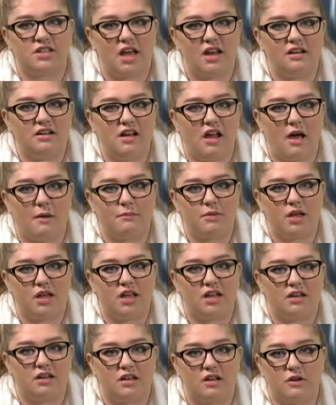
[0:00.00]
ended up
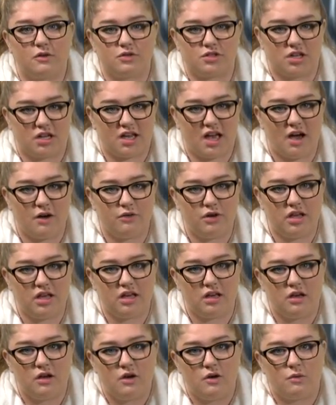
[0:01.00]
in Kenosha County,